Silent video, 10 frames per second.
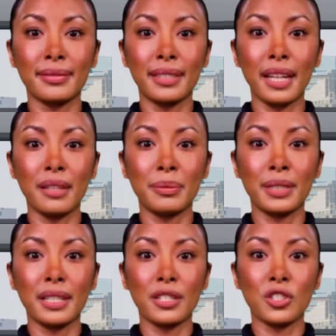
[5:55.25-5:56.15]

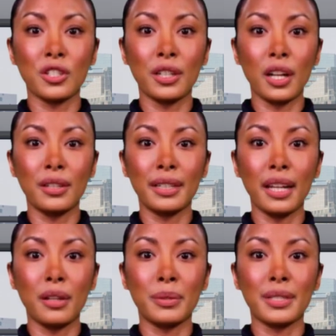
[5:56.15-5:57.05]
Employees should know they
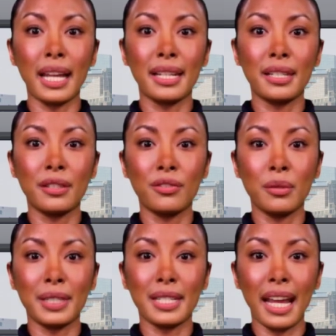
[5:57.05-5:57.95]
are protected
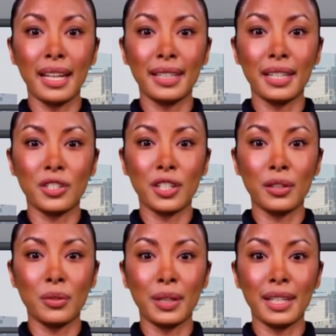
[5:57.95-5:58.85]
from
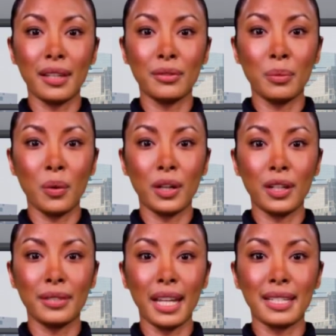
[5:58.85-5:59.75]
retaliation when they report
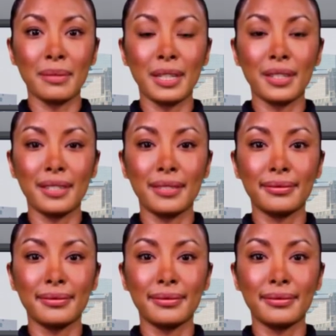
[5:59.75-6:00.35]
harassment.